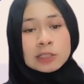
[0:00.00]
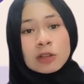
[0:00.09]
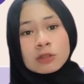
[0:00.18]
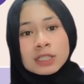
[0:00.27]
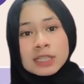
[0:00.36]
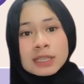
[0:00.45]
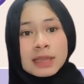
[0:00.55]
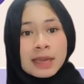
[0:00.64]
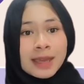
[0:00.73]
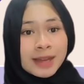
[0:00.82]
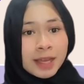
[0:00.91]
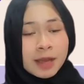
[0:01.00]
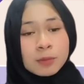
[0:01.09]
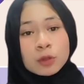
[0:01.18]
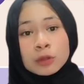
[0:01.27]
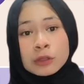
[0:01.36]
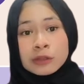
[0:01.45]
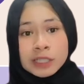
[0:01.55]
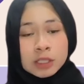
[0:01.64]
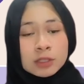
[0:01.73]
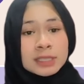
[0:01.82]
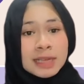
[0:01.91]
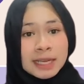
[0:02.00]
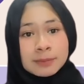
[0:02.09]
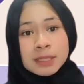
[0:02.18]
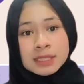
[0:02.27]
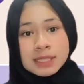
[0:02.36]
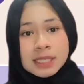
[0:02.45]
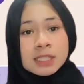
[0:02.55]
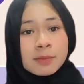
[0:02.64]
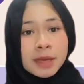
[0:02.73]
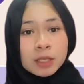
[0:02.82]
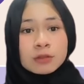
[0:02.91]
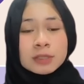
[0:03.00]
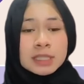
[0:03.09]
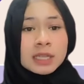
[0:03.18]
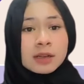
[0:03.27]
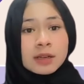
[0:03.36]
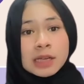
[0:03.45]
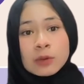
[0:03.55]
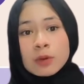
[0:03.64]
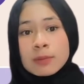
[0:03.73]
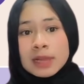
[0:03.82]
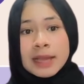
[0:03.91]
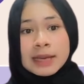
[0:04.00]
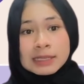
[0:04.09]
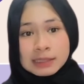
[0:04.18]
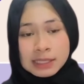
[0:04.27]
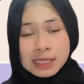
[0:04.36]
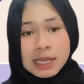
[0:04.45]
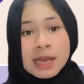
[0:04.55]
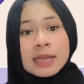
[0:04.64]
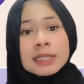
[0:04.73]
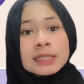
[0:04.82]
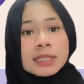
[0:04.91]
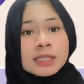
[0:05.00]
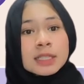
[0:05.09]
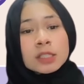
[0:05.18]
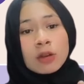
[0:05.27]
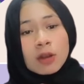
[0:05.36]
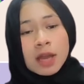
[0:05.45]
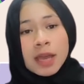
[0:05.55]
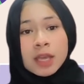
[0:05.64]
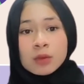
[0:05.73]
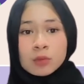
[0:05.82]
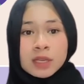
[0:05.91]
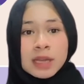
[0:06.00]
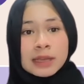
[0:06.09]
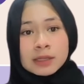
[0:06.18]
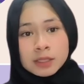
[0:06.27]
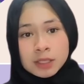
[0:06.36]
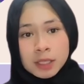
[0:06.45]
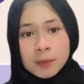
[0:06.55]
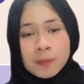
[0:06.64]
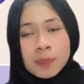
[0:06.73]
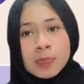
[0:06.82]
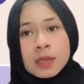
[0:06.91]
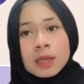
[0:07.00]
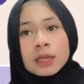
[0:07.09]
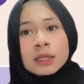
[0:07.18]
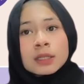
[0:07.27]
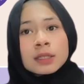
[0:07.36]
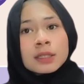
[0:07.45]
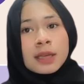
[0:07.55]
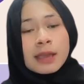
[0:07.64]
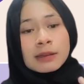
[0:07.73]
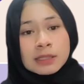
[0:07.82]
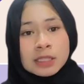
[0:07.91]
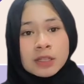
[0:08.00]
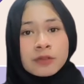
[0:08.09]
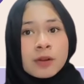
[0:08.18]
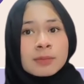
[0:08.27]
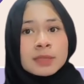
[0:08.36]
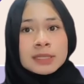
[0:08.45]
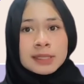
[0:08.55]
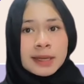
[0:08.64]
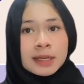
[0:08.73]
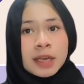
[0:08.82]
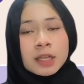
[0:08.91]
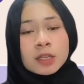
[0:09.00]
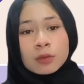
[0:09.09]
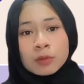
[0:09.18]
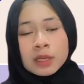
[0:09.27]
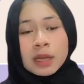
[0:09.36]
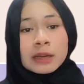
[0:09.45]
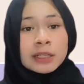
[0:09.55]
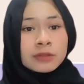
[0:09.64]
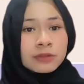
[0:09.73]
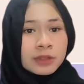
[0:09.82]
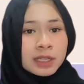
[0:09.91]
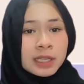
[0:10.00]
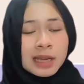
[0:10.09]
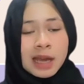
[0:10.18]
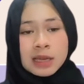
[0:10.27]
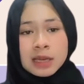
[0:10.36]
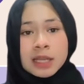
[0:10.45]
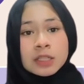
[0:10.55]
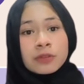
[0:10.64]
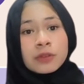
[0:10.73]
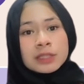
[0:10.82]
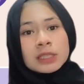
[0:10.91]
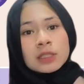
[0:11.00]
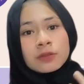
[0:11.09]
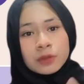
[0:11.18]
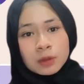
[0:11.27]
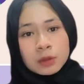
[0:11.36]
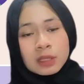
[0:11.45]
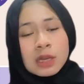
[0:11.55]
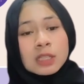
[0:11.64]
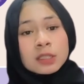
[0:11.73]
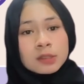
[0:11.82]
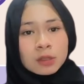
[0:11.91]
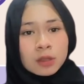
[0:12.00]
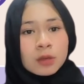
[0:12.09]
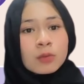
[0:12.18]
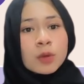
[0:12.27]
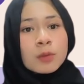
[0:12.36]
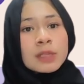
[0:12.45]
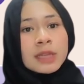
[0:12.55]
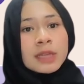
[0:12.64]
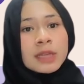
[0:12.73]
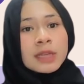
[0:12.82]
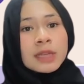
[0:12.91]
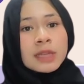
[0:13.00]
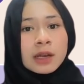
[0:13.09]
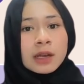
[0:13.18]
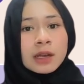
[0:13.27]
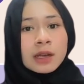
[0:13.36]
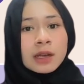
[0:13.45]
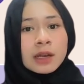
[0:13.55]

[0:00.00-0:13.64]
solution that can help you to reduce climate change by using a renewable energy such as solar and wind energy. The energy from the sun and the wind are infinite, unlike the fossil fuel, so we will never run out of